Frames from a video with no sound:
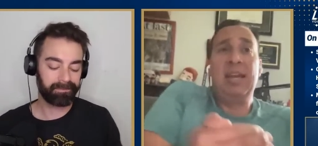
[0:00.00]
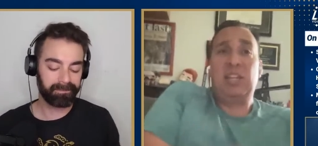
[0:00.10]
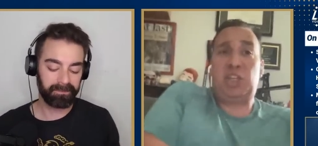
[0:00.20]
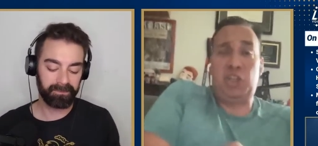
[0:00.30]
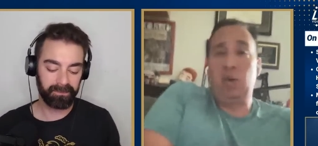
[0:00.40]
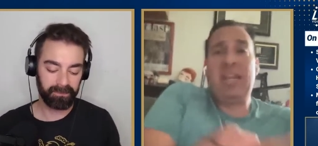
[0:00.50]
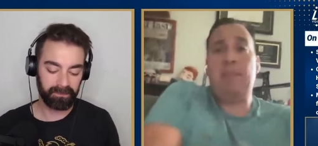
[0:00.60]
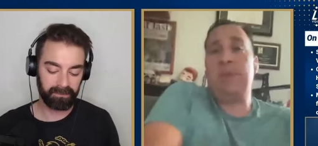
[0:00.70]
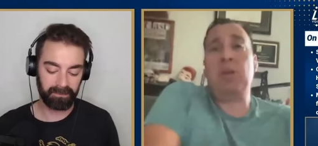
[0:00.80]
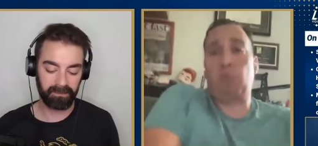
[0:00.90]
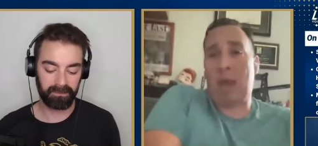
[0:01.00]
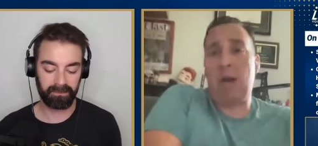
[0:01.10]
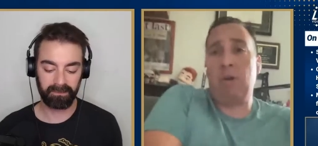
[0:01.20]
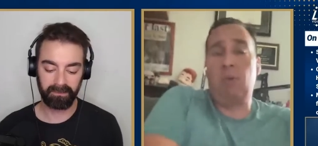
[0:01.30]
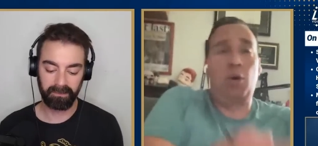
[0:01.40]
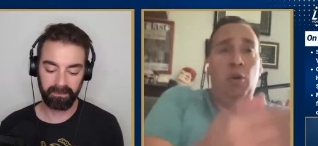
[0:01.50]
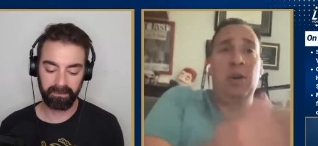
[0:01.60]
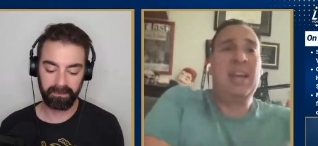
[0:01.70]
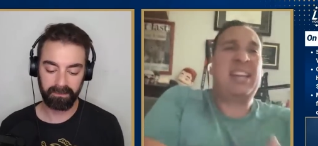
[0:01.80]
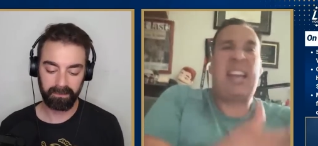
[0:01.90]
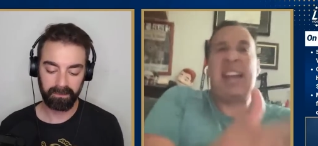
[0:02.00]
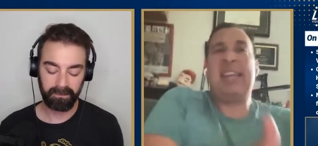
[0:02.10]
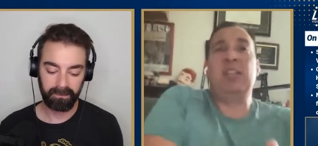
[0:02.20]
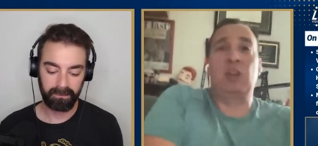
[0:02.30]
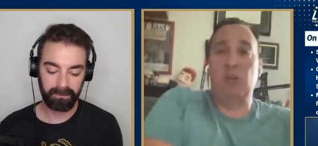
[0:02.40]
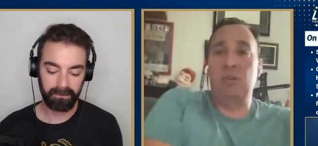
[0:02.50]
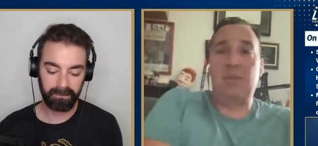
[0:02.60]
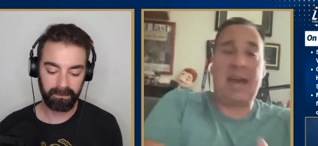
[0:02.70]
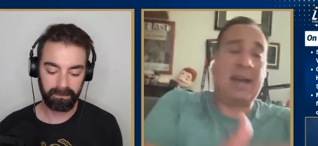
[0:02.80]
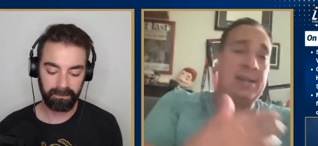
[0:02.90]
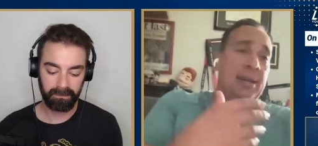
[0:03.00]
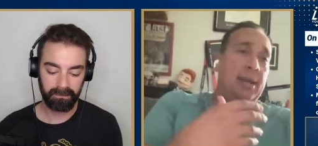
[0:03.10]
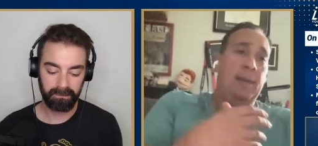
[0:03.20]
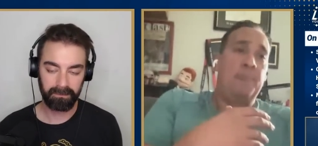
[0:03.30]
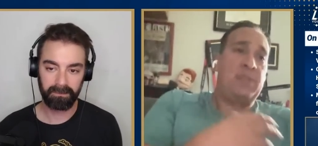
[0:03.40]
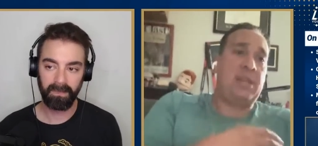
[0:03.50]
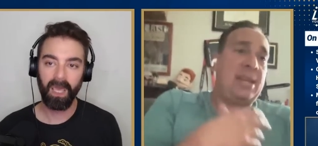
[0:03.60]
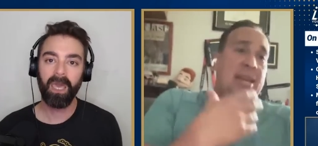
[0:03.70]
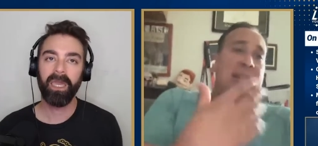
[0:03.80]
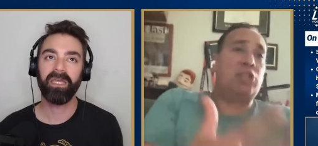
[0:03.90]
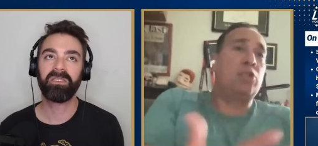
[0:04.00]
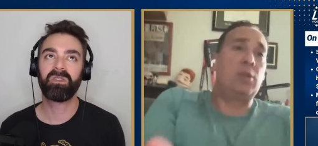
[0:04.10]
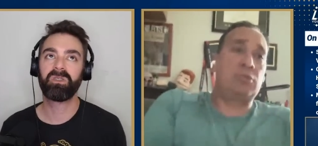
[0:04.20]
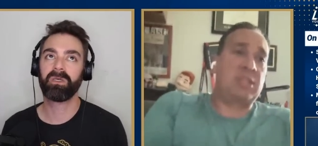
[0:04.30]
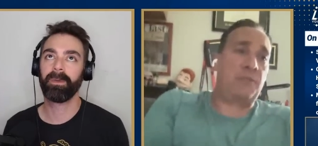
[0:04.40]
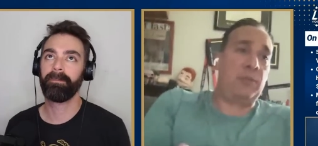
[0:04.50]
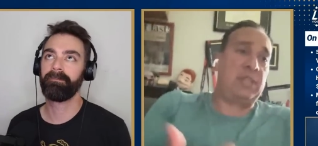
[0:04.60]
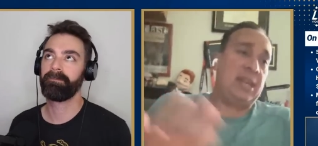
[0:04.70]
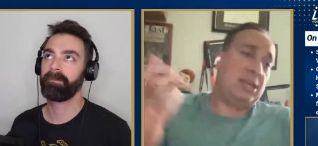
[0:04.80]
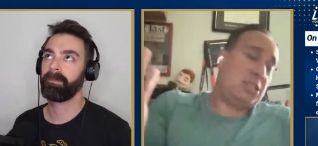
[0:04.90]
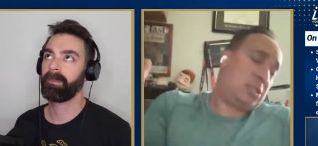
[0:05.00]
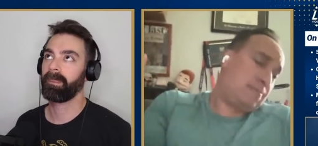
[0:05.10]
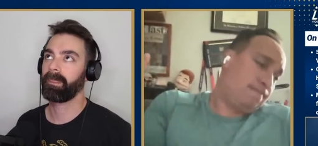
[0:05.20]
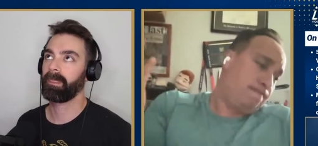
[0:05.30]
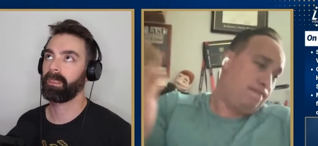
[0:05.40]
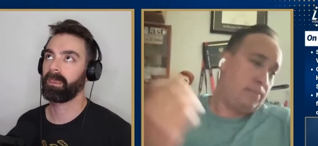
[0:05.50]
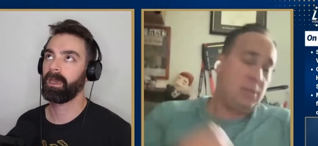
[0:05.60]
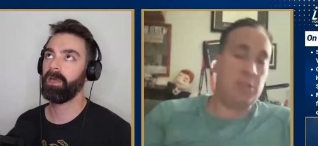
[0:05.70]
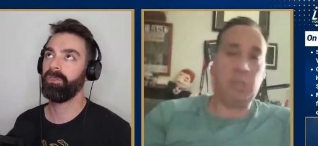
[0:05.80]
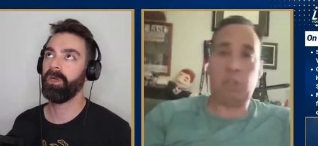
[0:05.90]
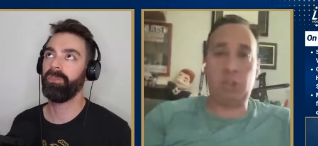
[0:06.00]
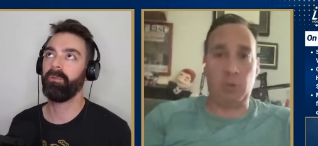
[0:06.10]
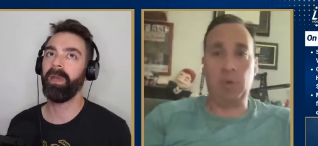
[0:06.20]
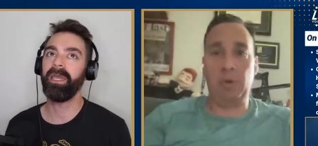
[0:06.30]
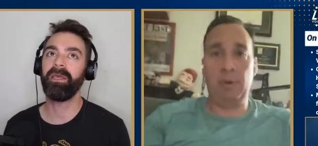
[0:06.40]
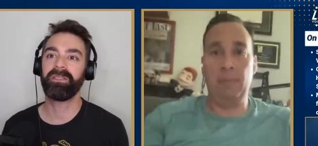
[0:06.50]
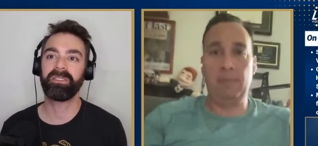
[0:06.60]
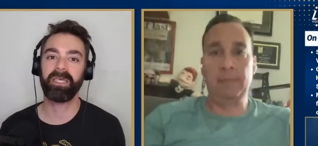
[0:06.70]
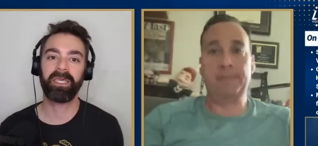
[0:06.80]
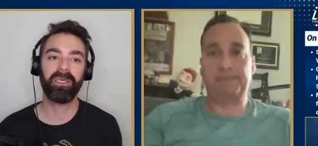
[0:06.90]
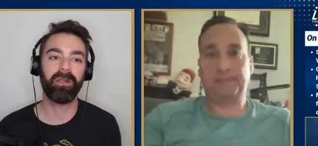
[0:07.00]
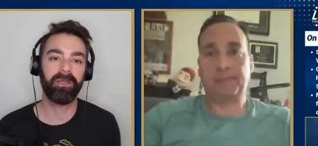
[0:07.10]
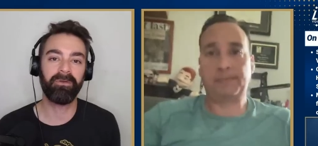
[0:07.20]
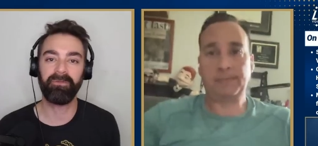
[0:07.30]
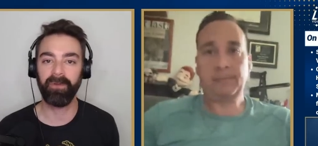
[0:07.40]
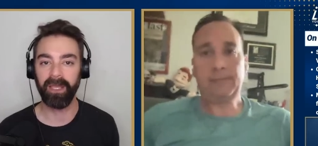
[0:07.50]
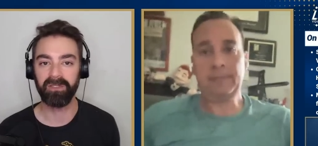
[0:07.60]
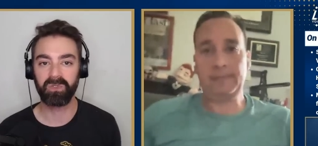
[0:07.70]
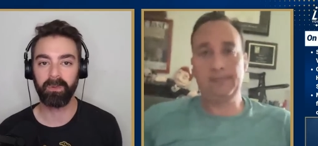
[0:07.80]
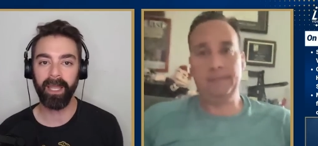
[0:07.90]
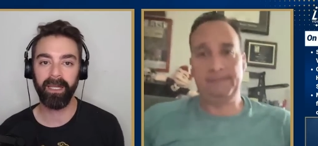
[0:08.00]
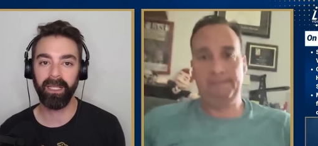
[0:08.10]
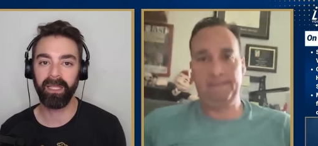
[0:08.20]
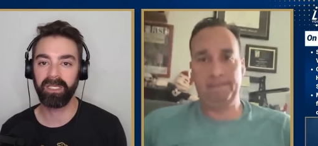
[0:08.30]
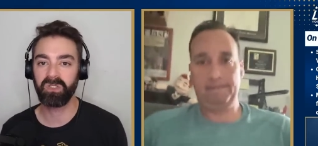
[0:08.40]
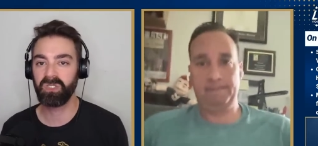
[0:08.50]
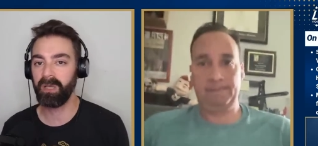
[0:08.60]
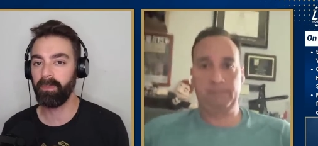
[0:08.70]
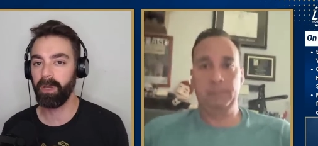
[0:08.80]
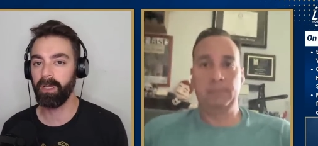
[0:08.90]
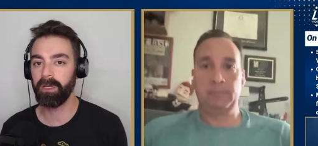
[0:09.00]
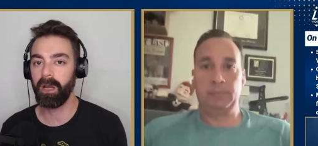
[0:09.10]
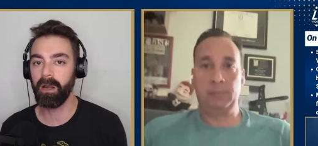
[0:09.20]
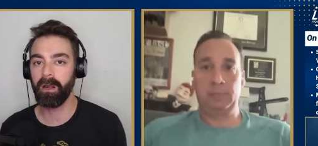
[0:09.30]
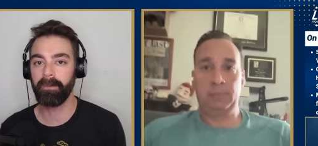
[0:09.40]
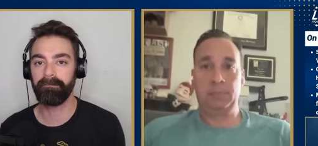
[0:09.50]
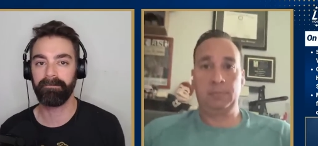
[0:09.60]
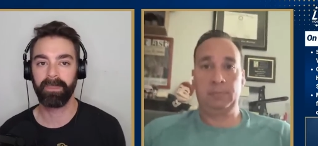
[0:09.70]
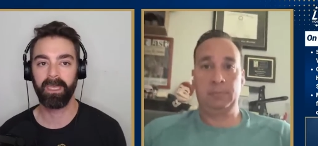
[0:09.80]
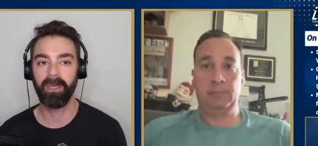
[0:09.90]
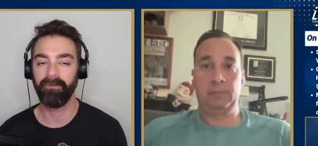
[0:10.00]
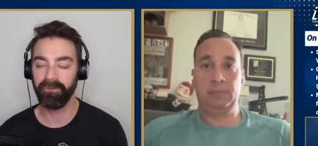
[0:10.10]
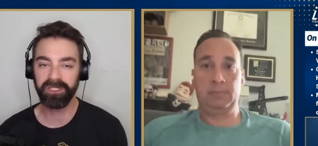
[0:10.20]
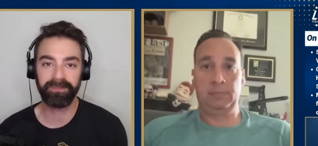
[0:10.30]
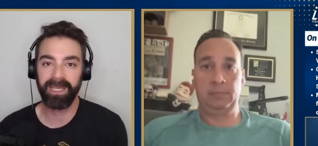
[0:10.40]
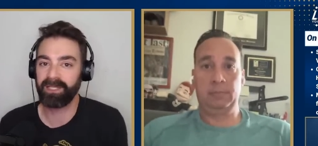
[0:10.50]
Speaker 1: Should he be around more? Can he learn that? Can he do those different things?
Speaker 2: Sure. The way it is, it's like, you know, you have friends, right? And like some are you know, friendship